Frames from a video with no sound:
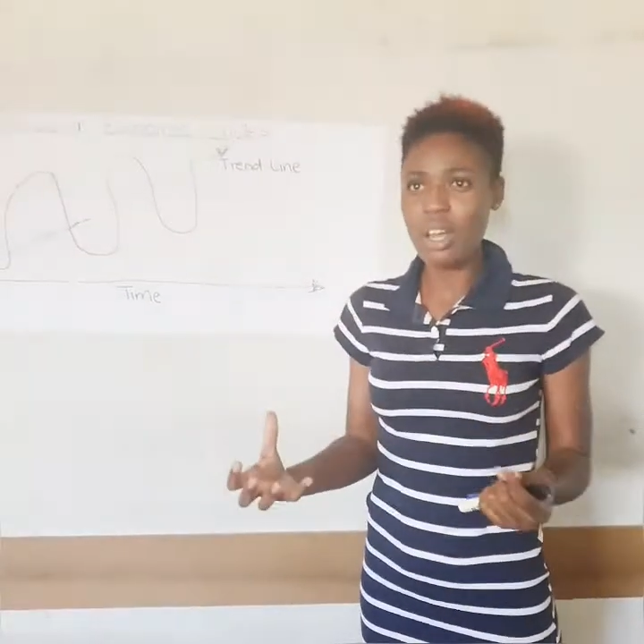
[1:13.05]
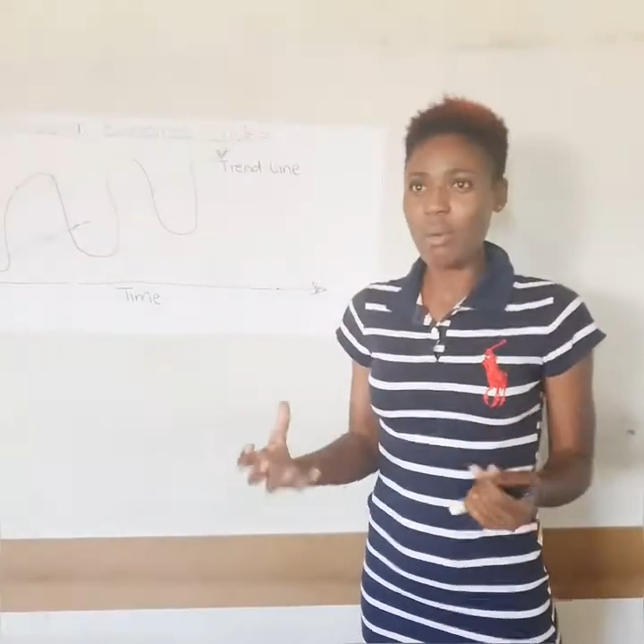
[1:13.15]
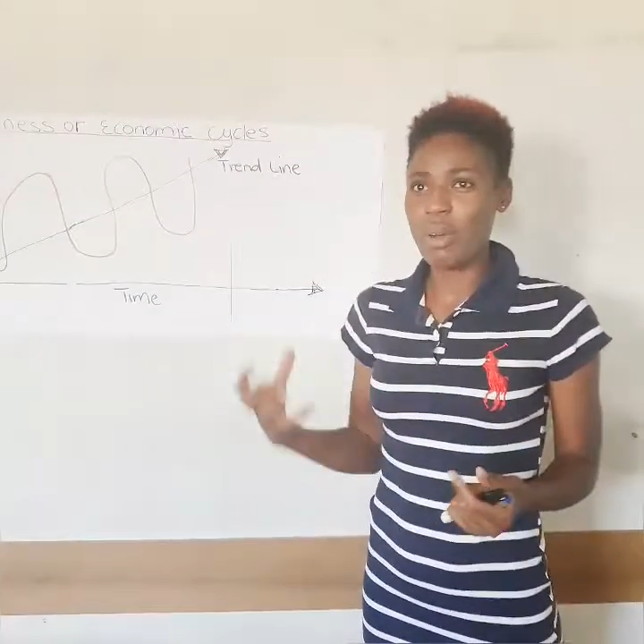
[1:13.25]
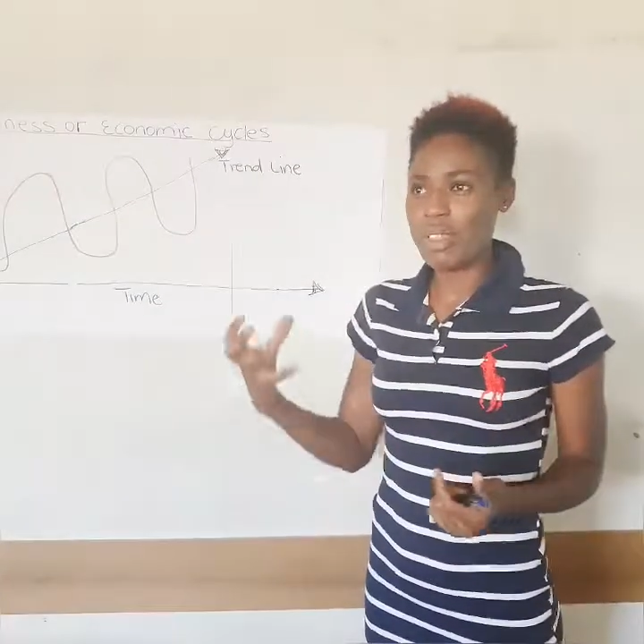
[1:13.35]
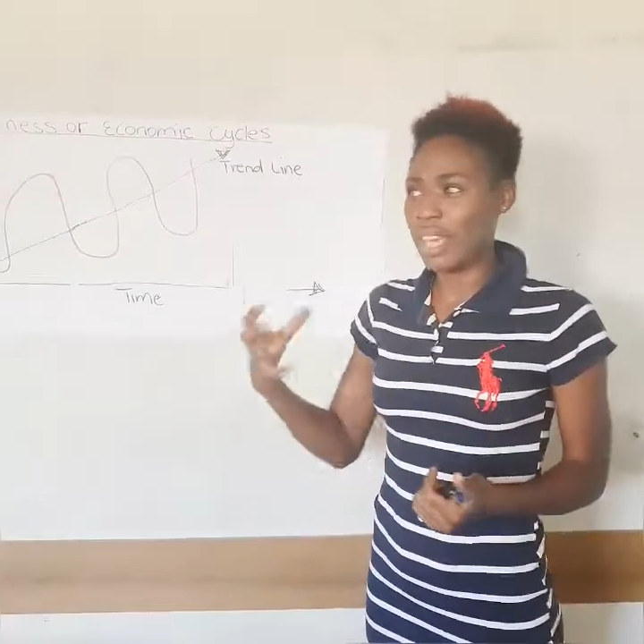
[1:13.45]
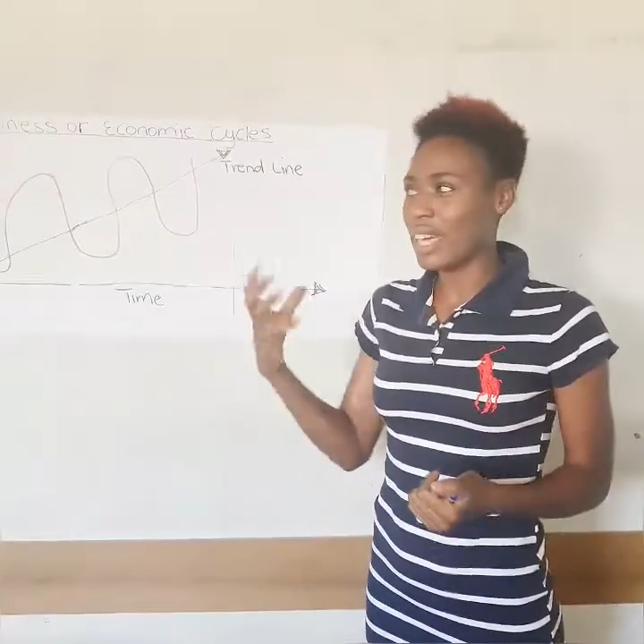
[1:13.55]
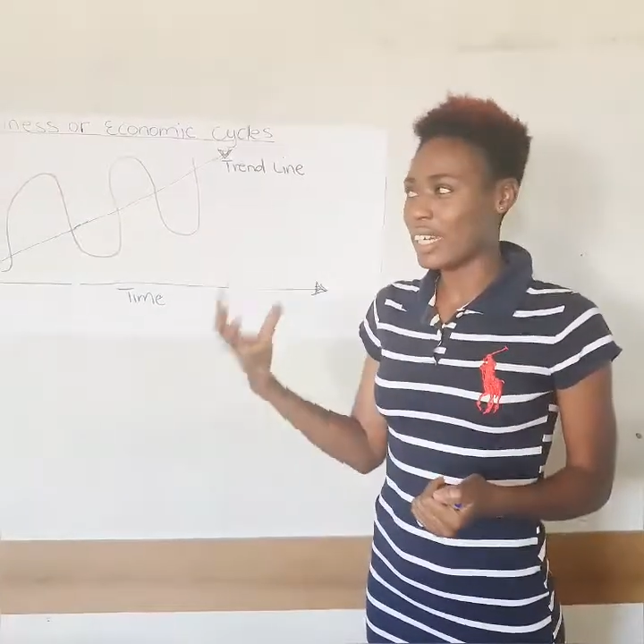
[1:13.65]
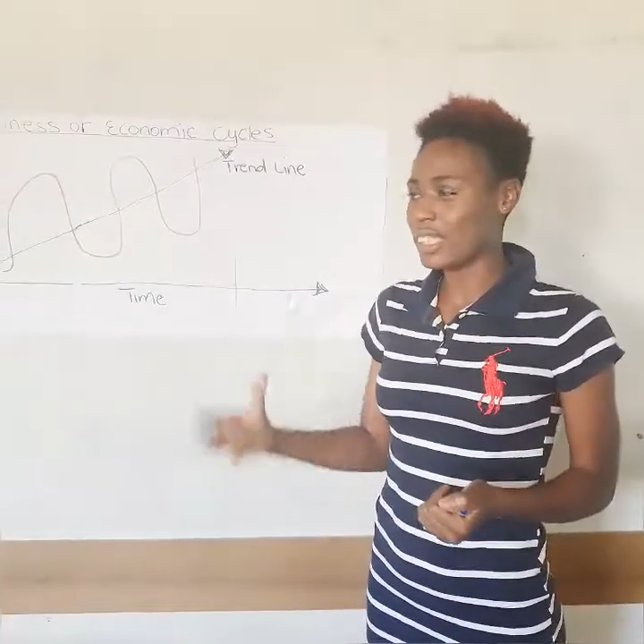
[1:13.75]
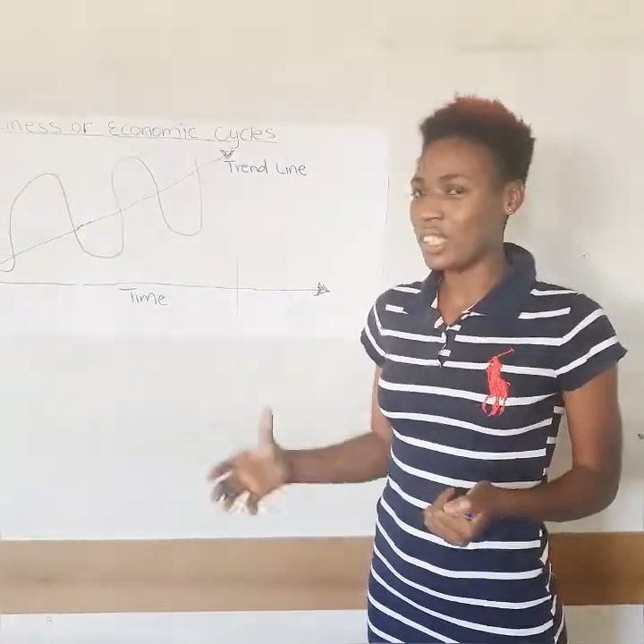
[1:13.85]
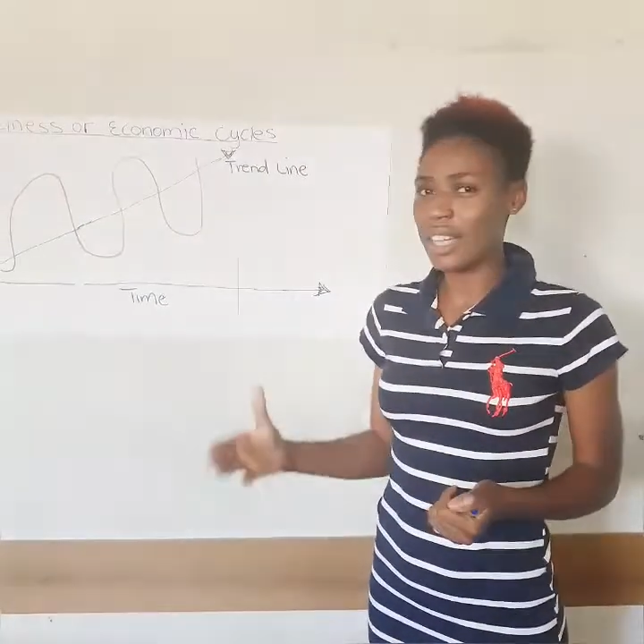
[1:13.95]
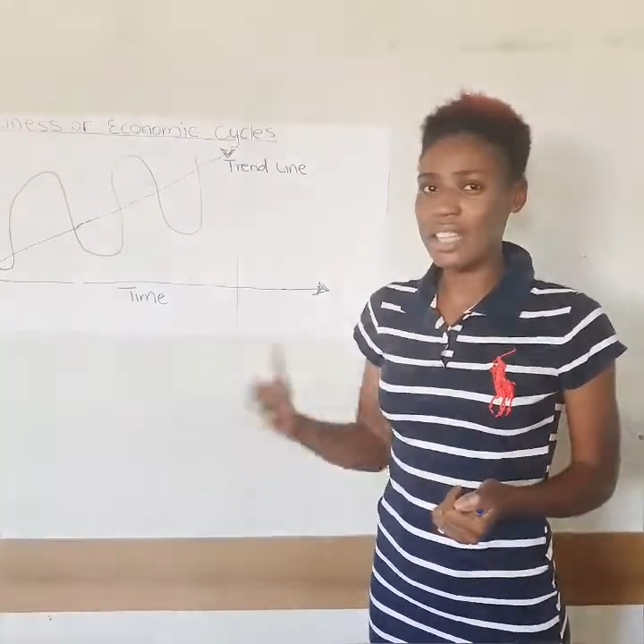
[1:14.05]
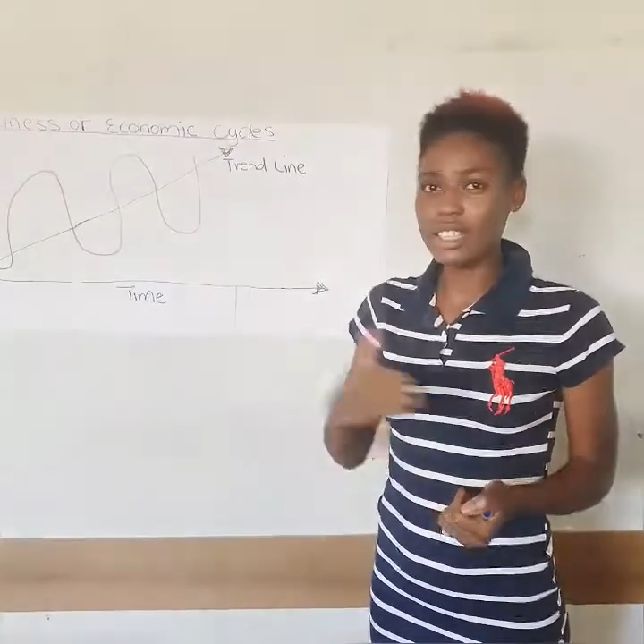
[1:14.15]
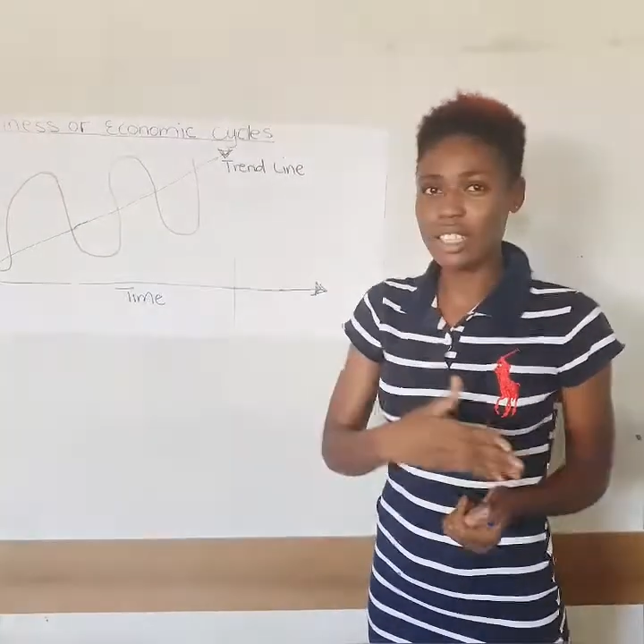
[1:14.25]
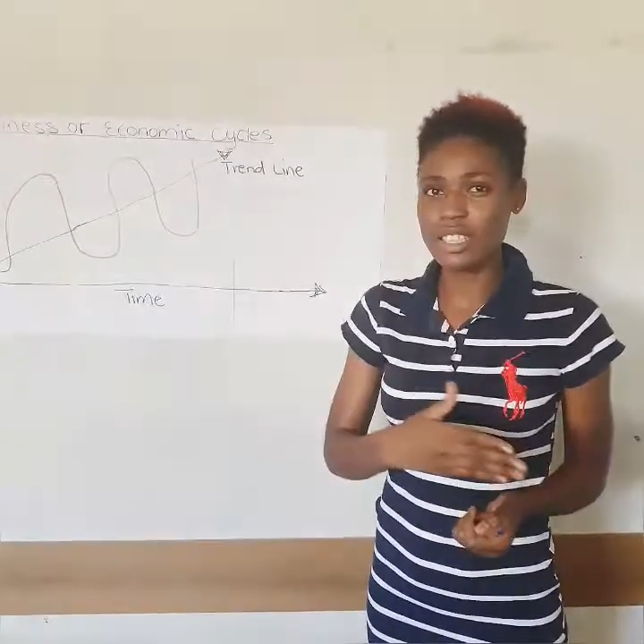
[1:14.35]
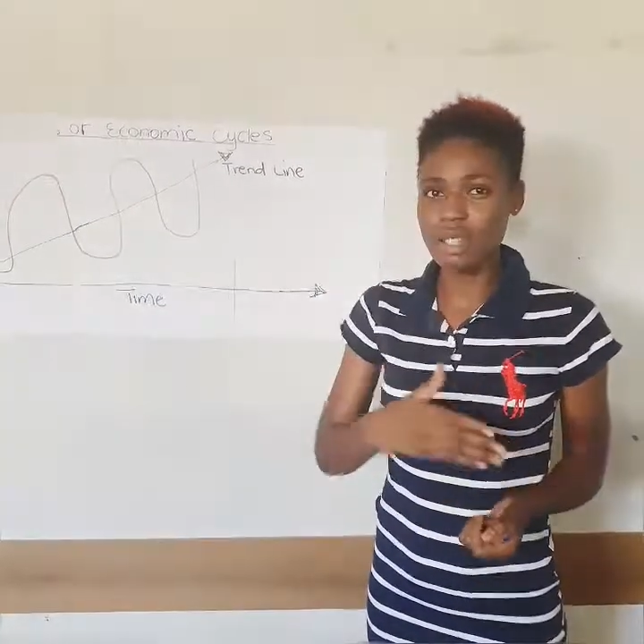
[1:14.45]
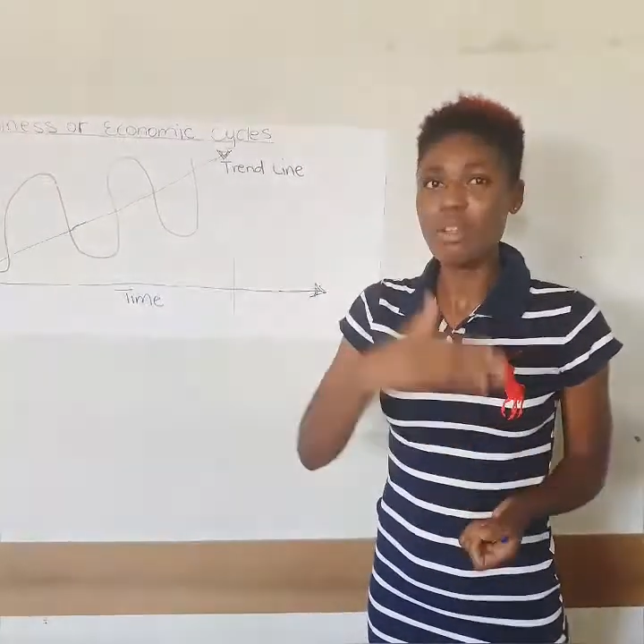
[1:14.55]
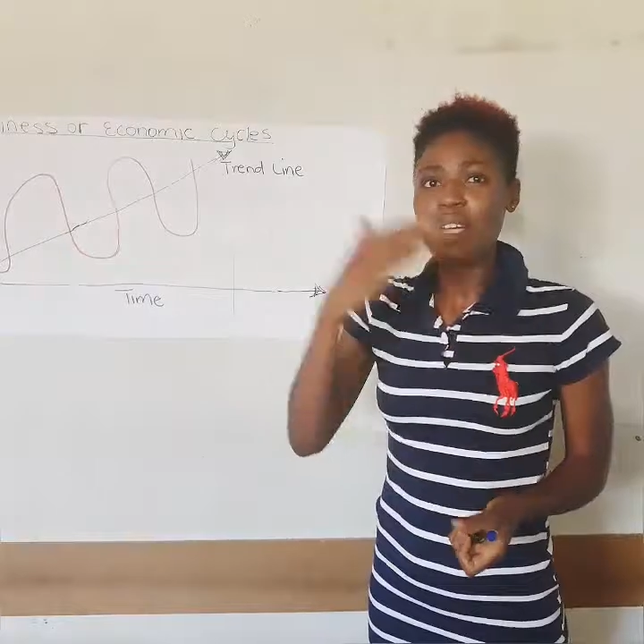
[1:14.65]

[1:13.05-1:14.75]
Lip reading: when they are reaching at a certain